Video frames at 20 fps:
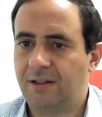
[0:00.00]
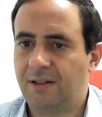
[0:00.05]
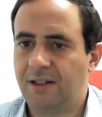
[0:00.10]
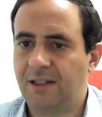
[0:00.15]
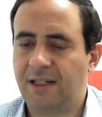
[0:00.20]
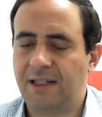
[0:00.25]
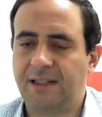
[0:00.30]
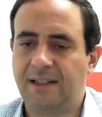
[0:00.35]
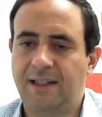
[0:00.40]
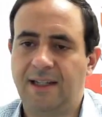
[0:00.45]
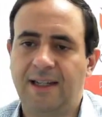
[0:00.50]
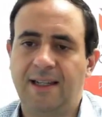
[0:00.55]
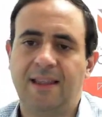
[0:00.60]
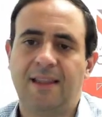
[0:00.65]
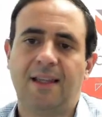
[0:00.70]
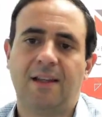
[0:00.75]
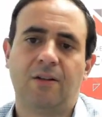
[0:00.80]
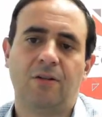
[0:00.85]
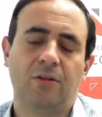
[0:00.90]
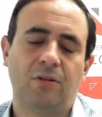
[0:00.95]
and in
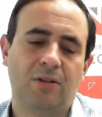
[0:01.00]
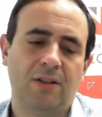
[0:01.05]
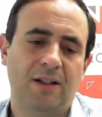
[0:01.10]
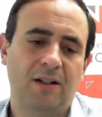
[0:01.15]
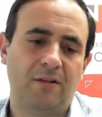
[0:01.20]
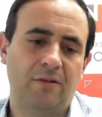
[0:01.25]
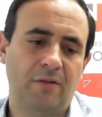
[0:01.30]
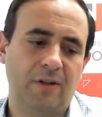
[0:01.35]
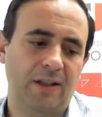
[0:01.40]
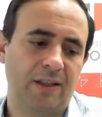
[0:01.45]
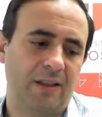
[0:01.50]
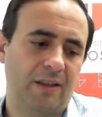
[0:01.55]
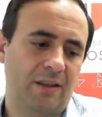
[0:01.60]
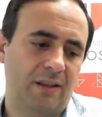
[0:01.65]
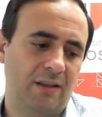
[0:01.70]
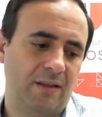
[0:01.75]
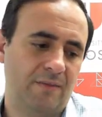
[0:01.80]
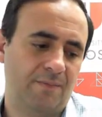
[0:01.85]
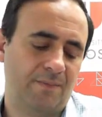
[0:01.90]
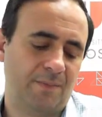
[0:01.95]
that hotel REIT,
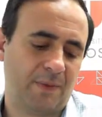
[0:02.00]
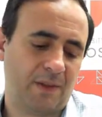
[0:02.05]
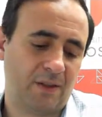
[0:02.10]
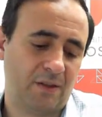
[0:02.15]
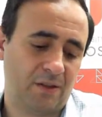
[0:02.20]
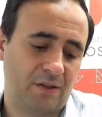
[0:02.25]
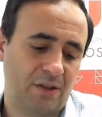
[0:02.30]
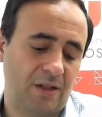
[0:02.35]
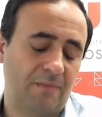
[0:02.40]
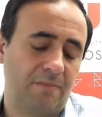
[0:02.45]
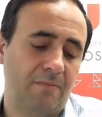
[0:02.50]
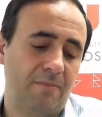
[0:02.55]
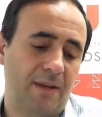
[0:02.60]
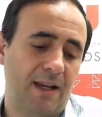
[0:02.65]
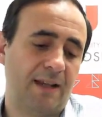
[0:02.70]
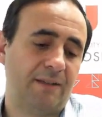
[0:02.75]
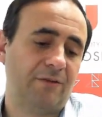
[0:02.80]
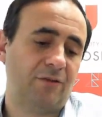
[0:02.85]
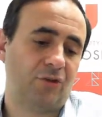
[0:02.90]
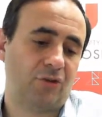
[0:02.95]
some
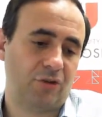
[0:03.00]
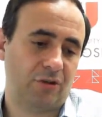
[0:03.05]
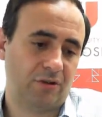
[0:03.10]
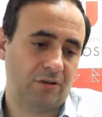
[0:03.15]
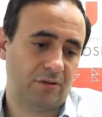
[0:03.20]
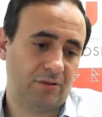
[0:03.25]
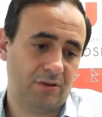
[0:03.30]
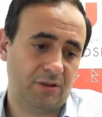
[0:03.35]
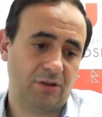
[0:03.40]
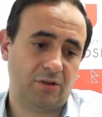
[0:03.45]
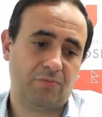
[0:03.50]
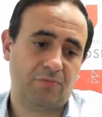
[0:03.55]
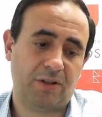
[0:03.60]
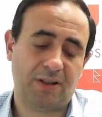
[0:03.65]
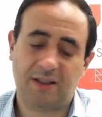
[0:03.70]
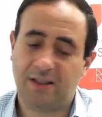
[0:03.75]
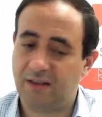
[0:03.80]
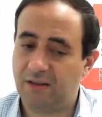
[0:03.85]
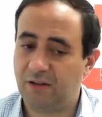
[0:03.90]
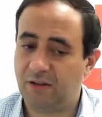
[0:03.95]
manager is
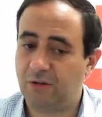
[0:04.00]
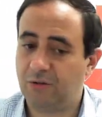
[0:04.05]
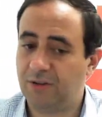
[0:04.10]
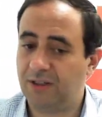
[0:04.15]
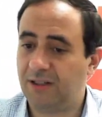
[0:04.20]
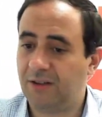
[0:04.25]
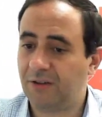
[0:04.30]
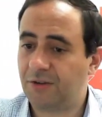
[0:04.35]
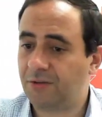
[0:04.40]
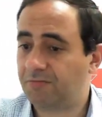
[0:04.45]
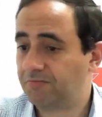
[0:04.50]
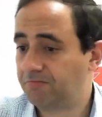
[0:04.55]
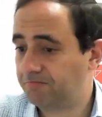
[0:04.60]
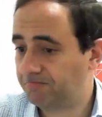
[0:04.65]
picking the hotels.